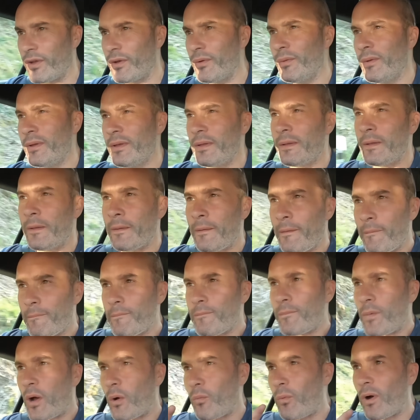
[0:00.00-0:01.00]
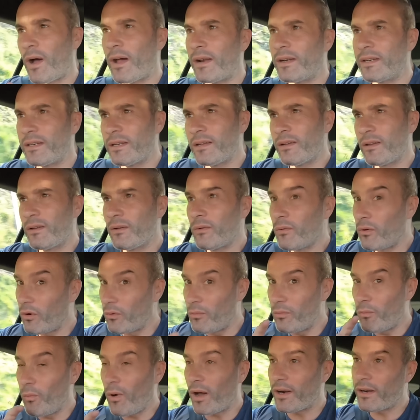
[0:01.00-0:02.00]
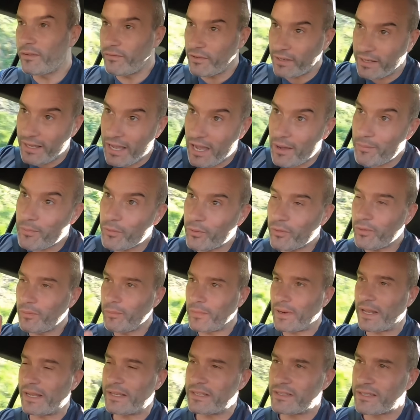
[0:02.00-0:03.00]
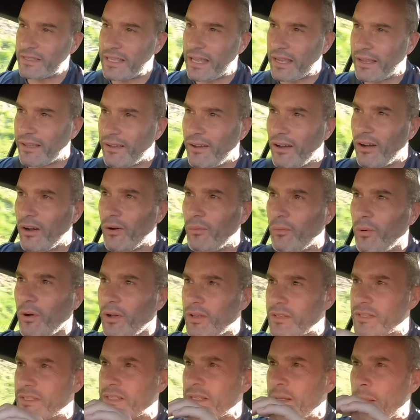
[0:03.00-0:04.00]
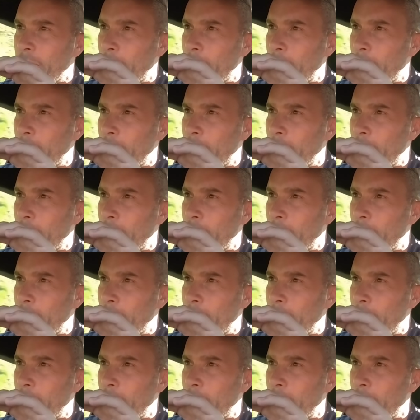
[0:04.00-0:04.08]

one of a couple complaints of that car was